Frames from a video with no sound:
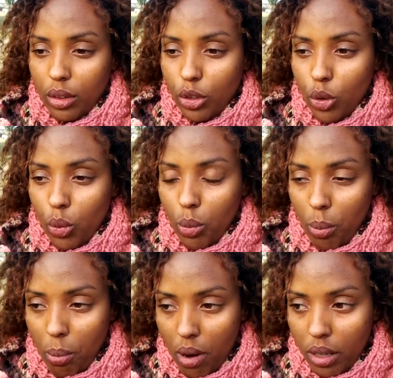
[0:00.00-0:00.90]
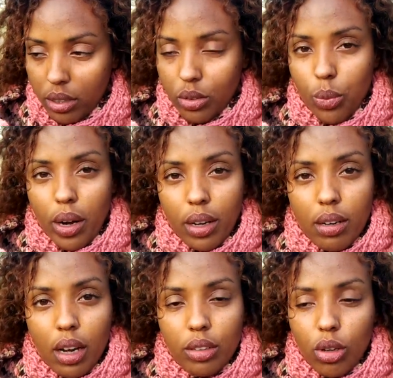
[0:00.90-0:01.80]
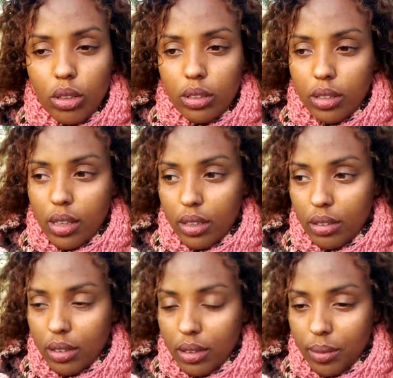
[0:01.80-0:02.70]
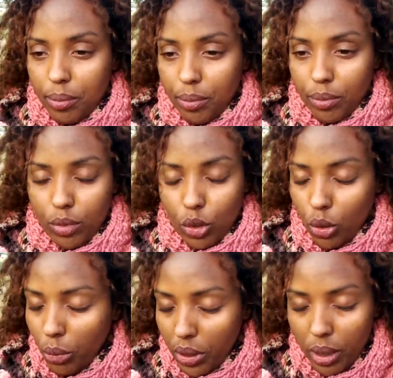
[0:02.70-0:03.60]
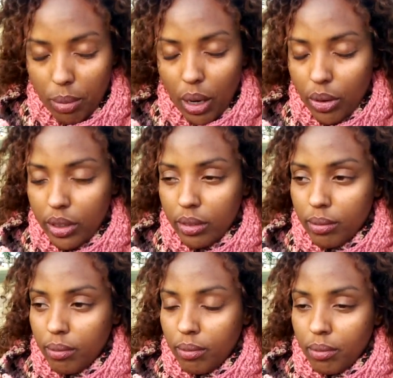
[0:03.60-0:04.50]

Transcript: And you must recognize all these things. Don't read about it,